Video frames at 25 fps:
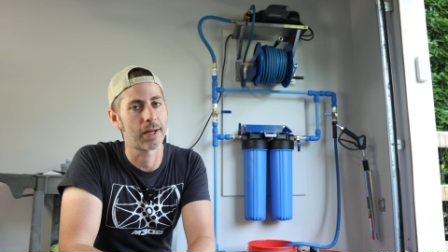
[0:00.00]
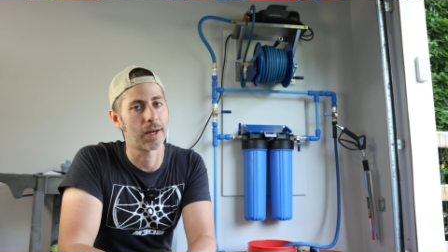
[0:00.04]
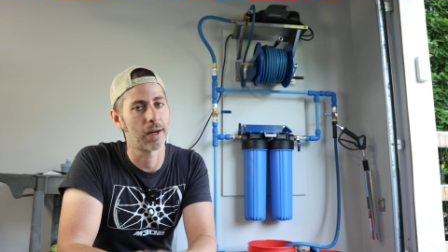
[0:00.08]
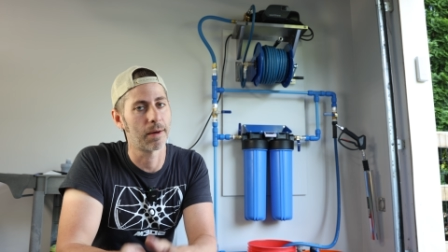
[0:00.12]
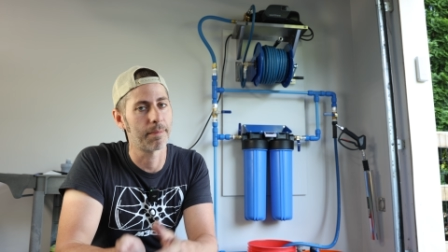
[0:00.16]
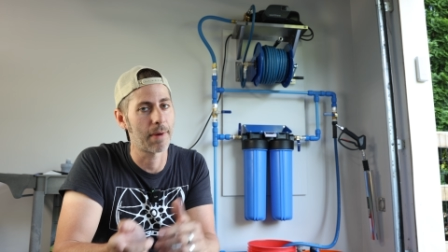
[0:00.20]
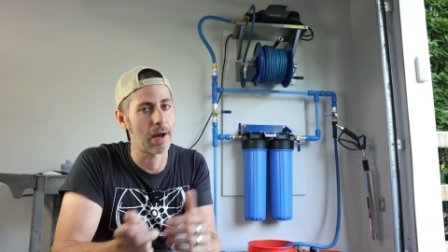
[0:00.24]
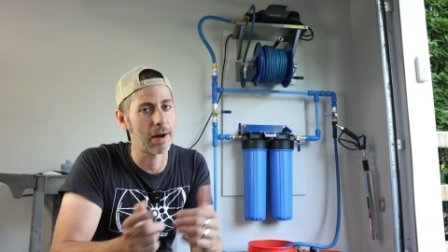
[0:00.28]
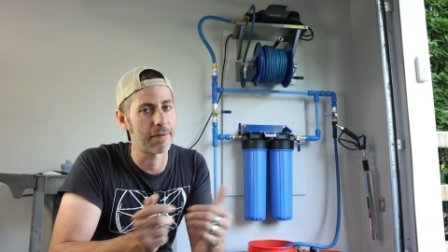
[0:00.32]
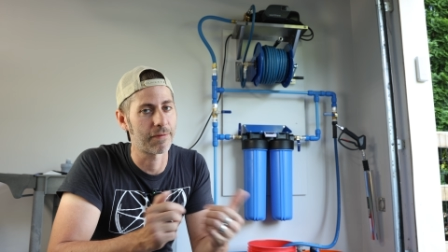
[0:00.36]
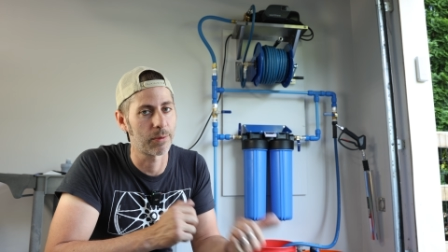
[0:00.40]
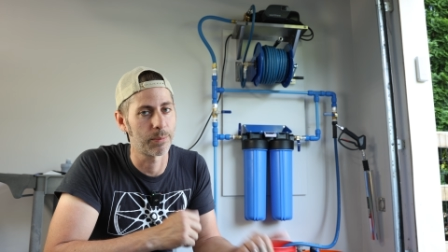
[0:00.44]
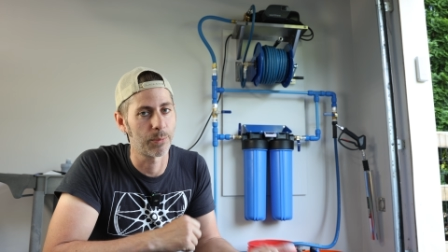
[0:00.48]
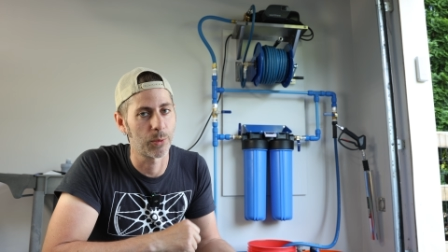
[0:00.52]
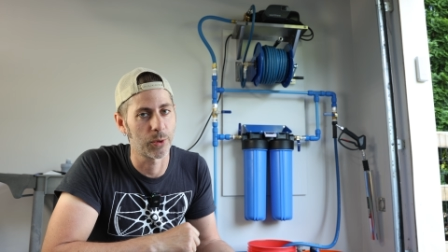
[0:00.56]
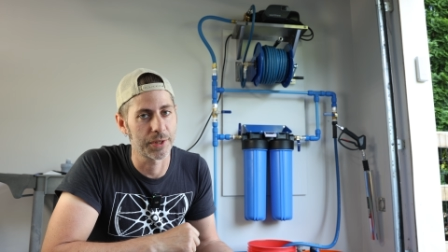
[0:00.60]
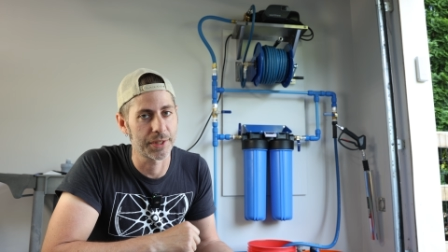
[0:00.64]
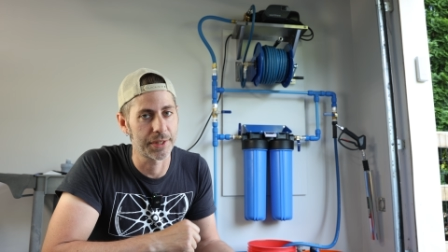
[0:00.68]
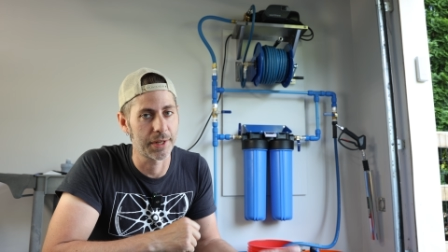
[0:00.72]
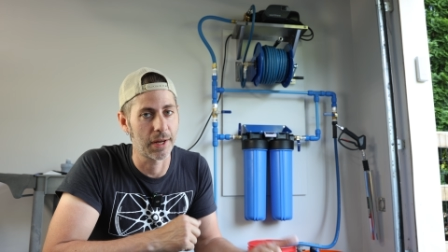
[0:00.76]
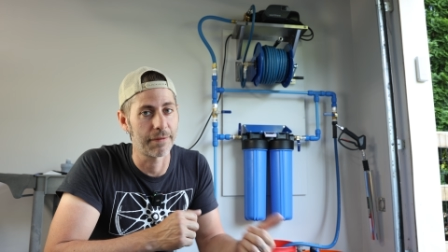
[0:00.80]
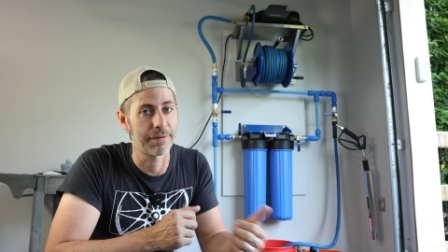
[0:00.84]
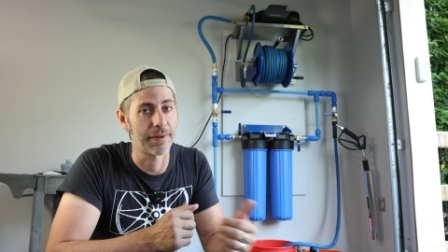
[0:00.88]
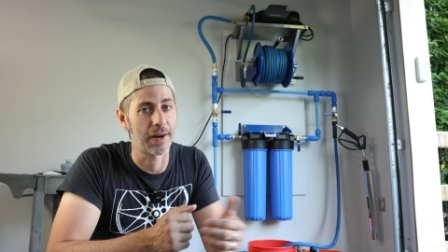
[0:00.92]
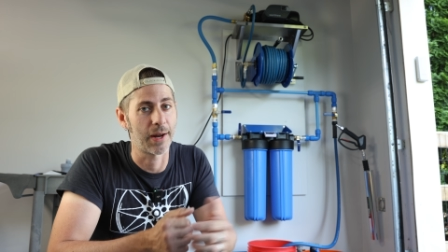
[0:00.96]
come back for more
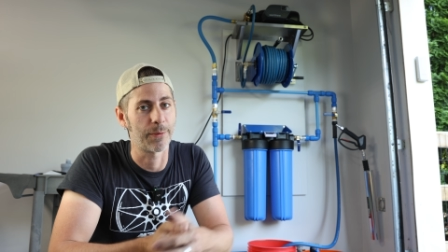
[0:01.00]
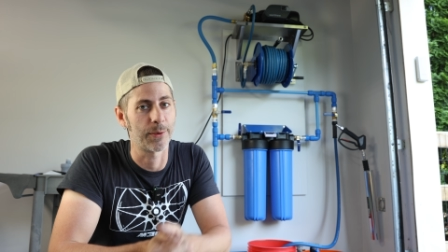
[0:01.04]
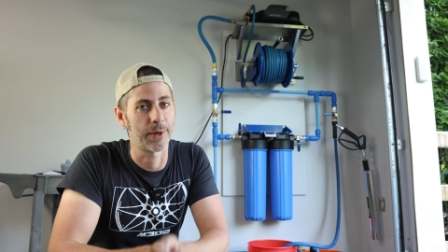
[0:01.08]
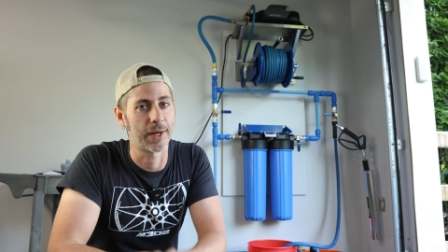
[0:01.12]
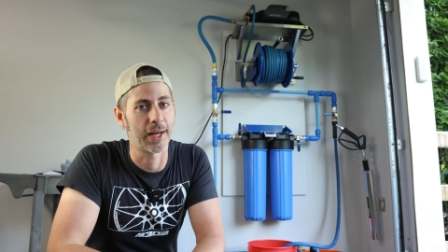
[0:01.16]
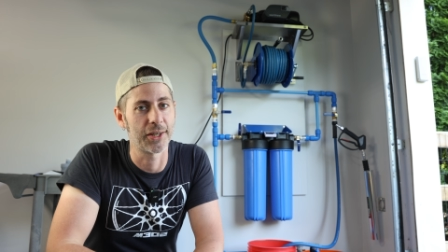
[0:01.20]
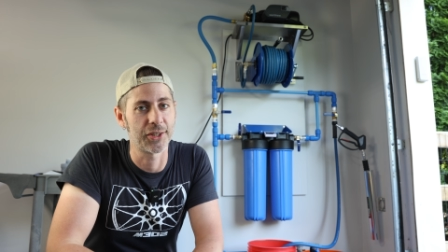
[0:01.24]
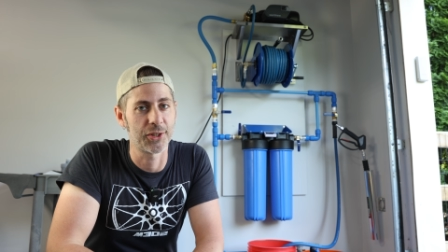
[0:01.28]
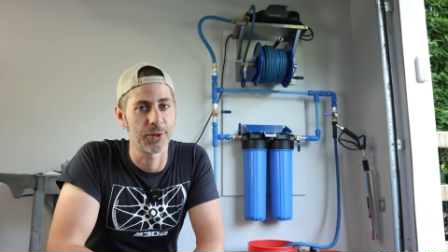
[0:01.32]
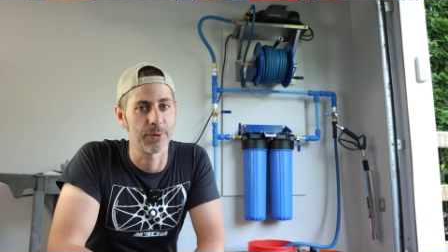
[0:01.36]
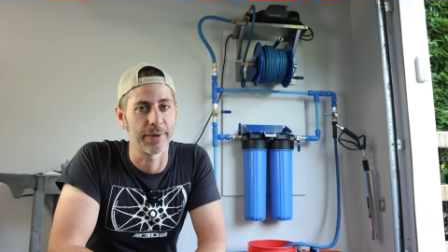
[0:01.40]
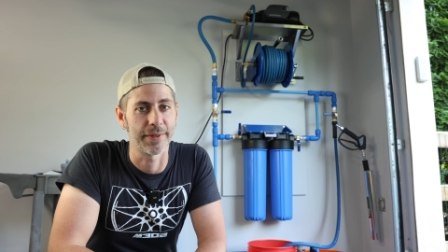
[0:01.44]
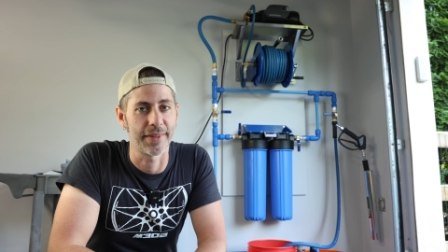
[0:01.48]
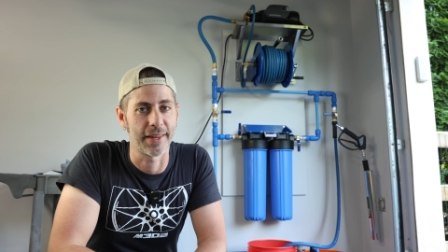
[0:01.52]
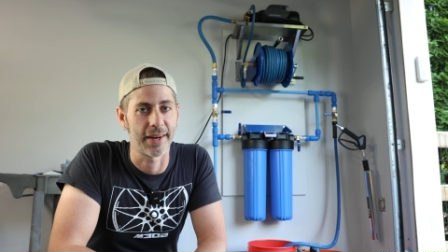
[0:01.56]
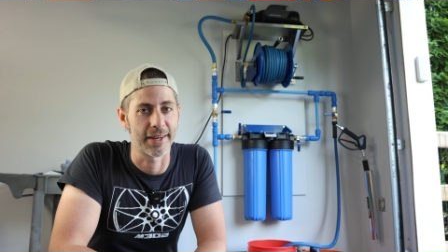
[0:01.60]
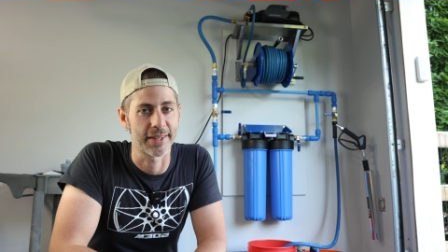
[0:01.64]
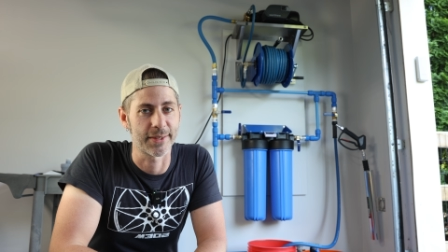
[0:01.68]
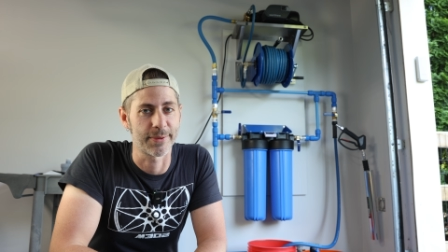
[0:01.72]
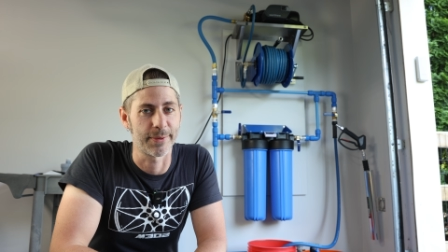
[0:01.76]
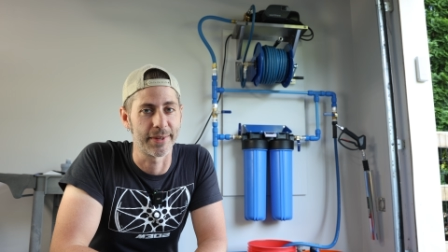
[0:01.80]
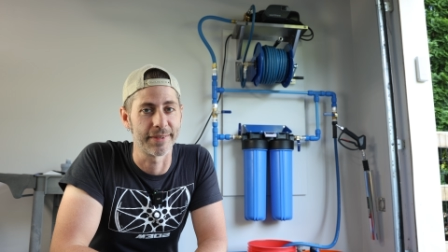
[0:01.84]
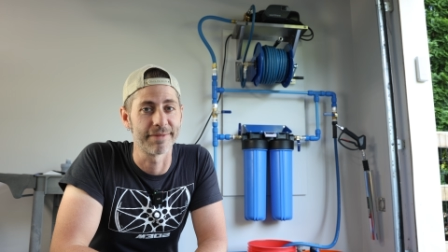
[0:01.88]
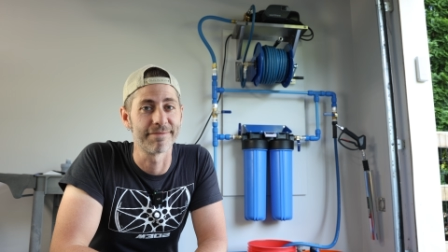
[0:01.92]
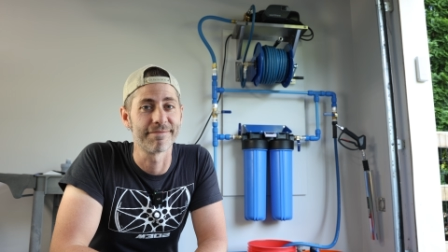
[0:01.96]
stuff, and I will catch you in the
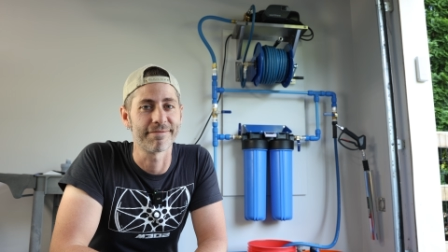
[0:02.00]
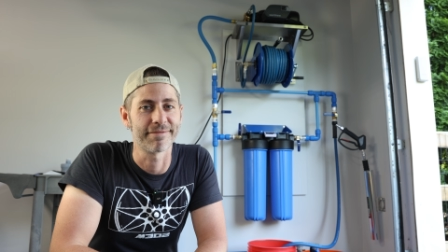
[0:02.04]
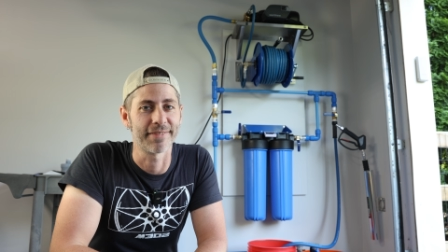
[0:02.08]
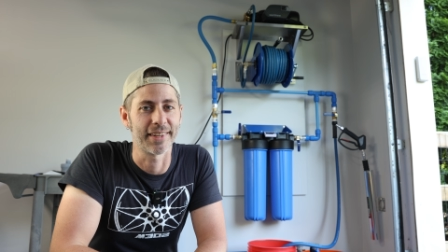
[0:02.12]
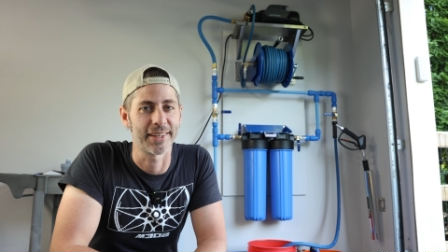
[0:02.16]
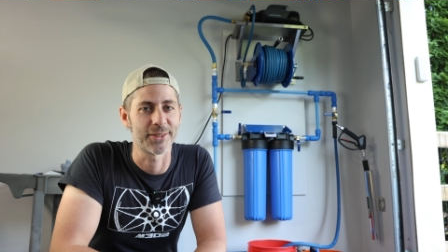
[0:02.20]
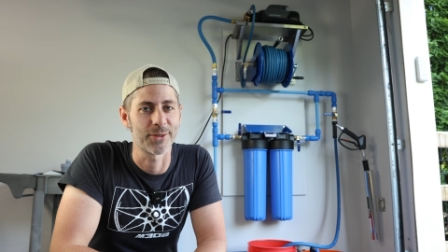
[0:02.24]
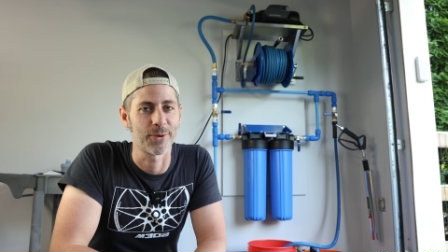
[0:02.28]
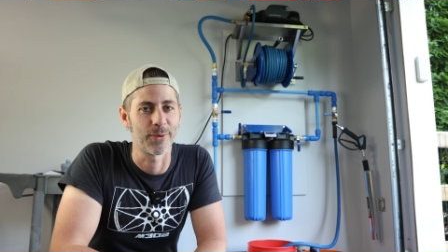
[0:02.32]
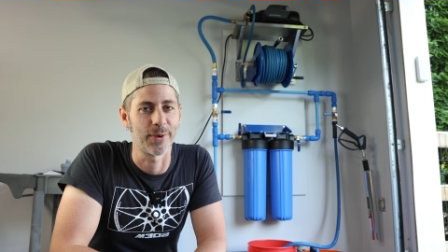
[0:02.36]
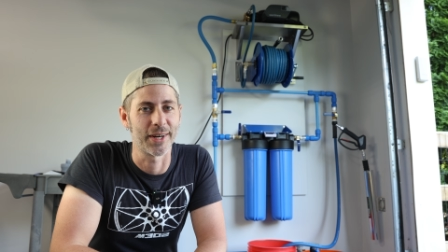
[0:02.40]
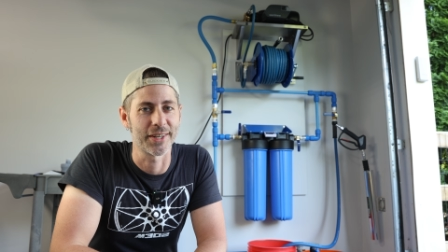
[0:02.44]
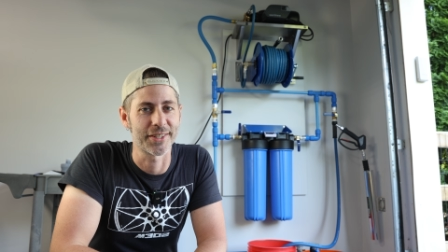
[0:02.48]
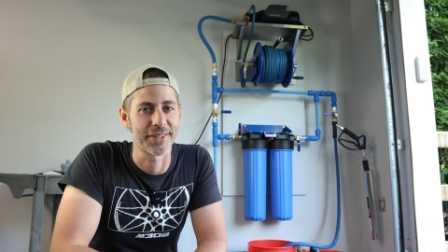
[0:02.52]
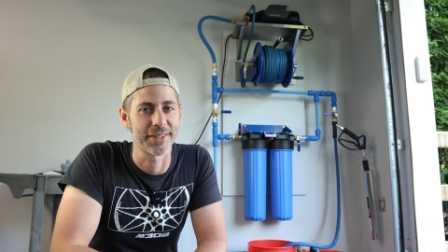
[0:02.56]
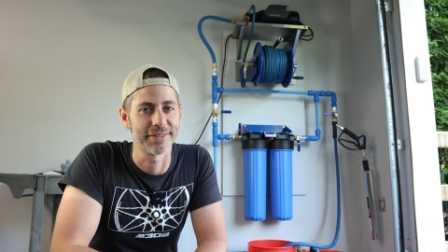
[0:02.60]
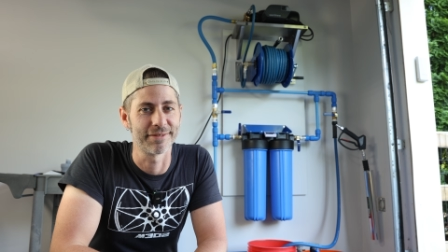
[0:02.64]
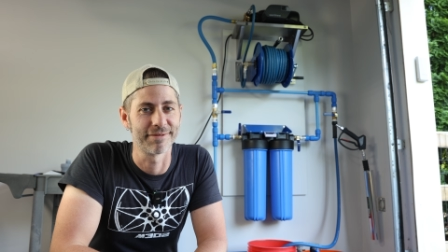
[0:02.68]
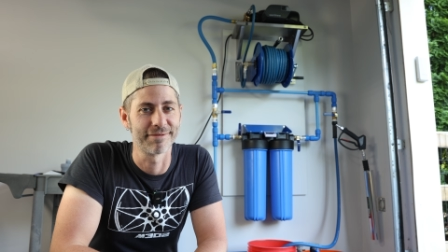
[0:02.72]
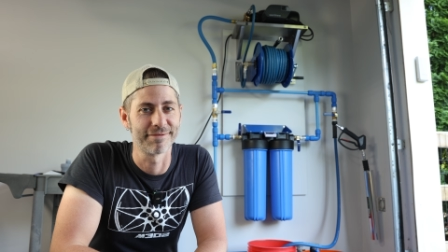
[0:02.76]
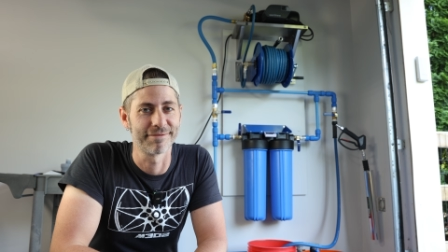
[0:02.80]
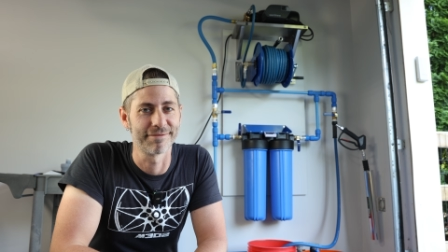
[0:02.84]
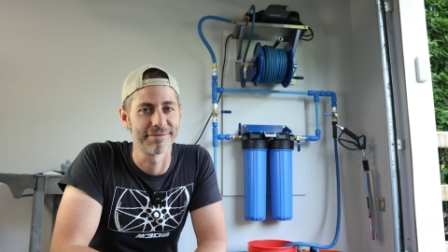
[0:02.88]
next one. Thanks for watching.